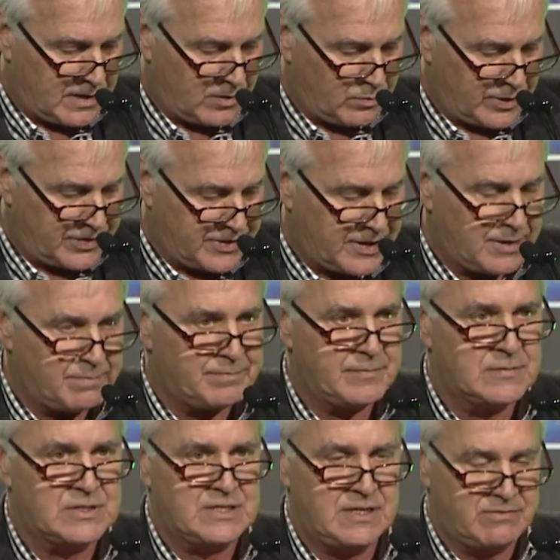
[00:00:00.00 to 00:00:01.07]
With him,
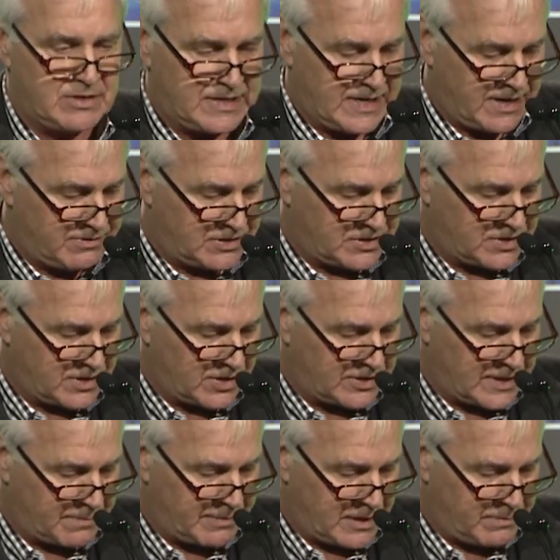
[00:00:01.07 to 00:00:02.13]
Stephen Davidson, our
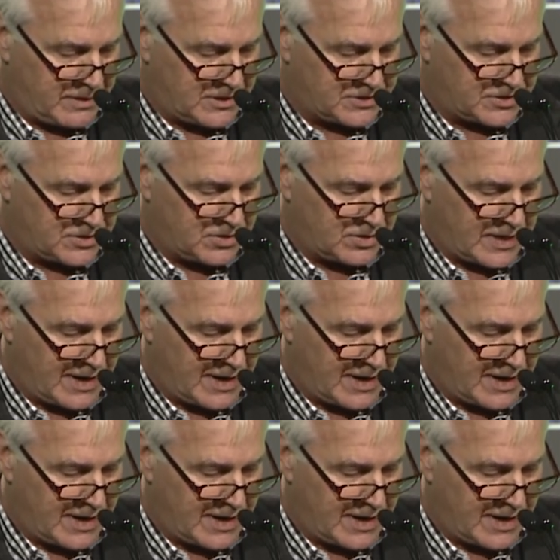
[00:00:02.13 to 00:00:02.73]
Deputy Minister,